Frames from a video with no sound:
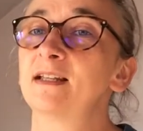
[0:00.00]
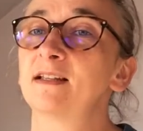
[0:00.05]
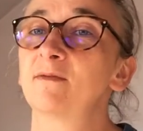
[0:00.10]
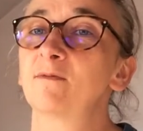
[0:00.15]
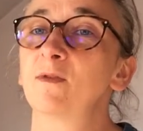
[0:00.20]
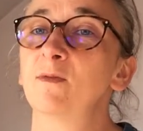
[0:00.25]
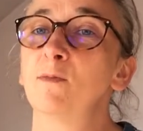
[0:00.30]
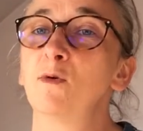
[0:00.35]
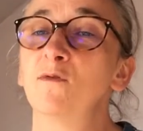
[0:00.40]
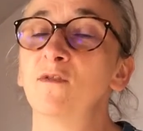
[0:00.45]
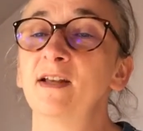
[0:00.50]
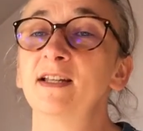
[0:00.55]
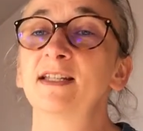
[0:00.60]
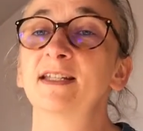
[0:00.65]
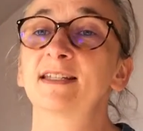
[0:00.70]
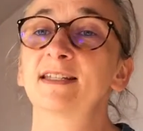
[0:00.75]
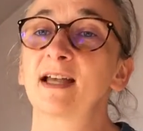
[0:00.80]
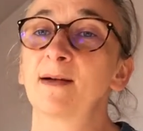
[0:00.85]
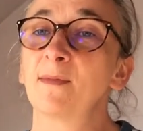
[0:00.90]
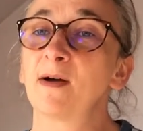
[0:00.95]
we move into
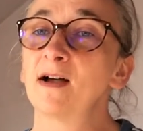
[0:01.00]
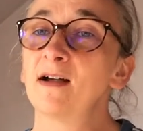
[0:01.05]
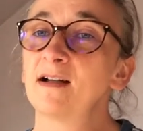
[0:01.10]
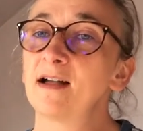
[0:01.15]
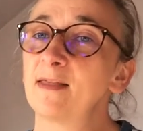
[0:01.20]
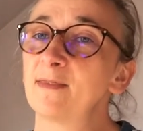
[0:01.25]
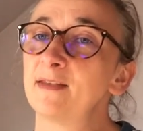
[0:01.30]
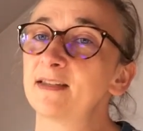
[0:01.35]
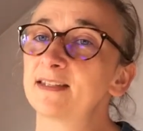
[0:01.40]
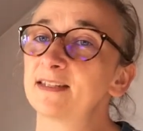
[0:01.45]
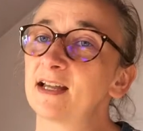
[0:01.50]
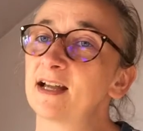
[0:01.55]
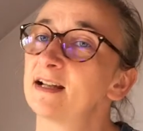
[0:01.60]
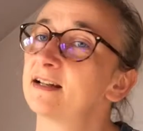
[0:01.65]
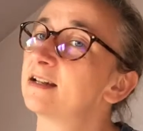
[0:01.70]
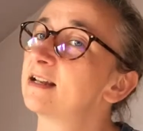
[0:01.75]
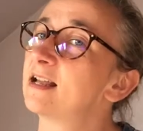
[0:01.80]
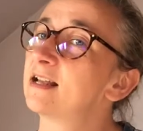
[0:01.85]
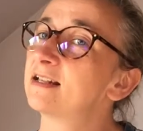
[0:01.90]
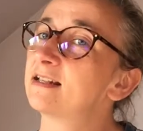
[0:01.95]
summer, and the
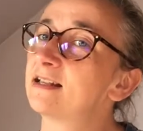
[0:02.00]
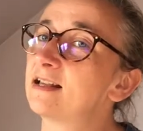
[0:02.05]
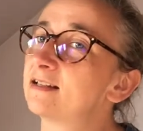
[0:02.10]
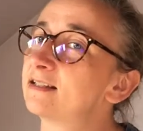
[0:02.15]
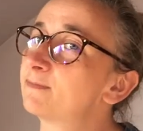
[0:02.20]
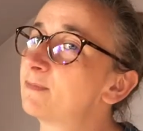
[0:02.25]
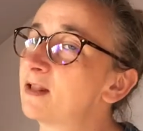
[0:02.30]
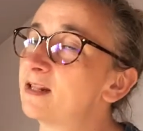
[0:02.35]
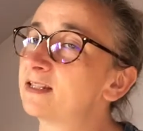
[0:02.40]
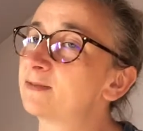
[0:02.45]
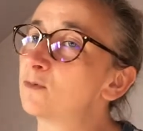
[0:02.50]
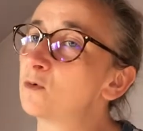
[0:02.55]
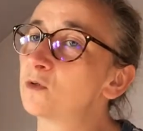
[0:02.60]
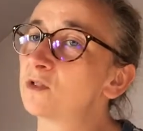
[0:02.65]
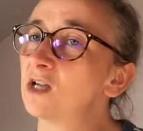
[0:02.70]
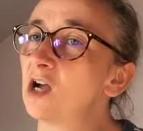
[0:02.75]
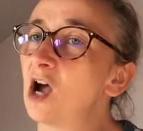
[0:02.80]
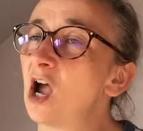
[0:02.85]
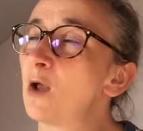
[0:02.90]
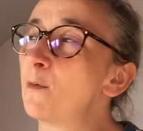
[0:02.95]
sun spends more
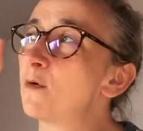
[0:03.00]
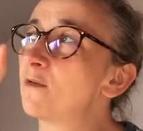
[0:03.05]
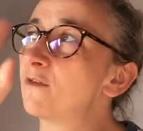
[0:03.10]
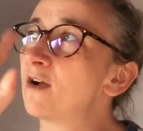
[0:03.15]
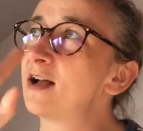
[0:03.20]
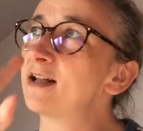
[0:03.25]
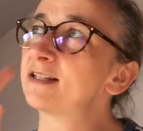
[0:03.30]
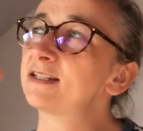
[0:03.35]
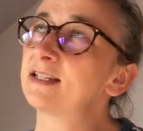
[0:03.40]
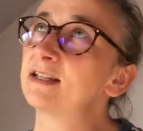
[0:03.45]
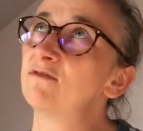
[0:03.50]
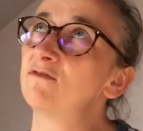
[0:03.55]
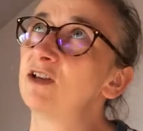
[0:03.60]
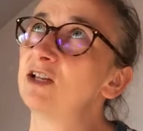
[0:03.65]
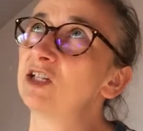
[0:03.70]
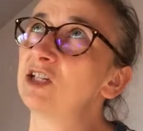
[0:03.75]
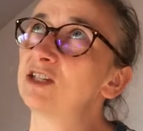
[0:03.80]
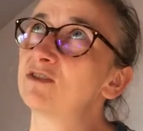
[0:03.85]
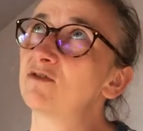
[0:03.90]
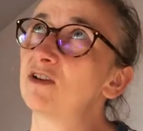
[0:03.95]
time with us. It
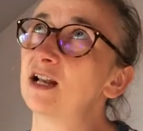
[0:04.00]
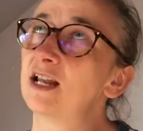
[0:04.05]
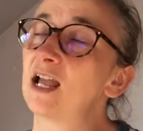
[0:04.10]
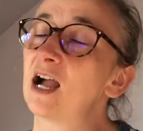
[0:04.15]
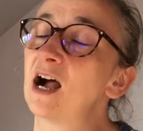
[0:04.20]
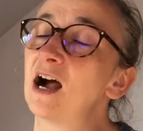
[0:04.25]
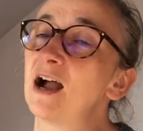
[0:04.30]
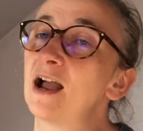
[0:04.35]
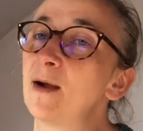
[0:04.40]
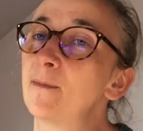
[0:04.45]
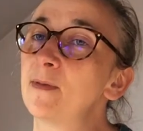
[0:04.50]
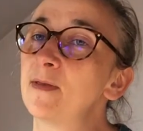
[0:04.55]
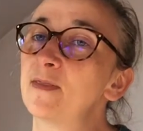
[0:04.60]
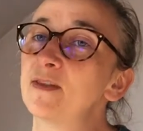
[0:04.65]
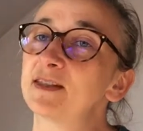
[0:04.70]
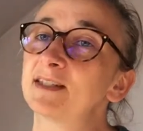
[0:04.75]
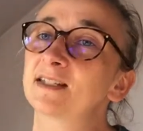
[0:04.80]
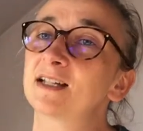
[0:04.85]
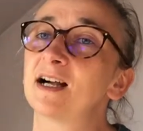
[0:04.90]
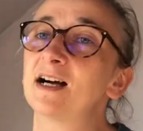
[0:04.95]
reaches really high up in the
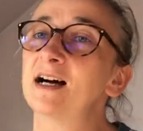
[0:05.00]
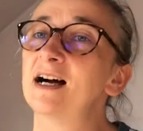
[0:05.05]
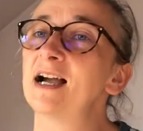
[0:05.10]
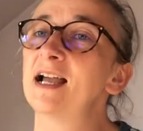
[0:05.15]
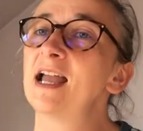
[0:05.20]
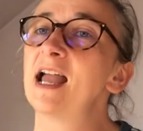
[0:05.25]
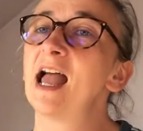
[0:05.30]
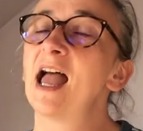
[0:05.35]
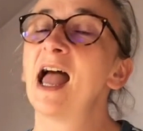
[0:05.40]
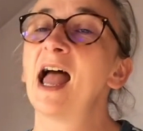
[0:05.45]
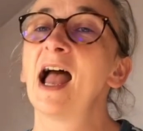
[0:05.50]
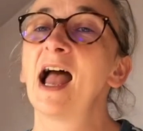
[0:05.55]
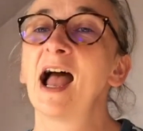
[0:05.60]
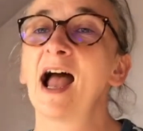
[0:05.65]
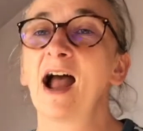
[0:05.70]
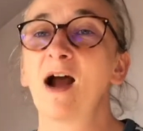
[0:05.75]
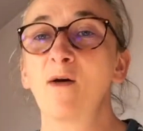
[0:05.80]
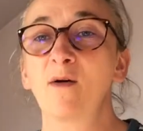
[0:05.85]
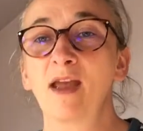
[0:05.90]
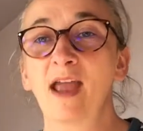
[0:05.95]
sky,
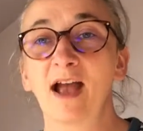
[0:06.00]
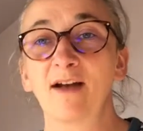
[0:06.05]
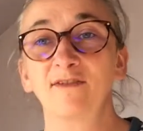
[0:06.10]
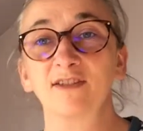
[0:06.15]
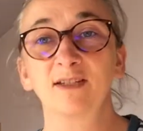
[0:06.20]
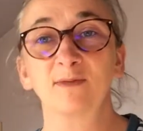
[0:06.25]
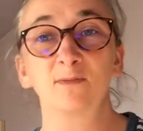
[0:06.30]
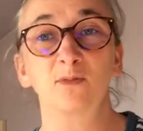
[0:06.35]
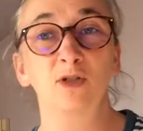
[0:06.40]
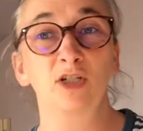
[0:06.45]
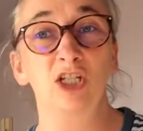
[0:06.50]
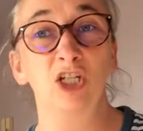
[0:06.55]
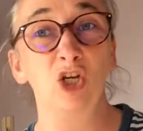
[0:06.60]
and we have some pretty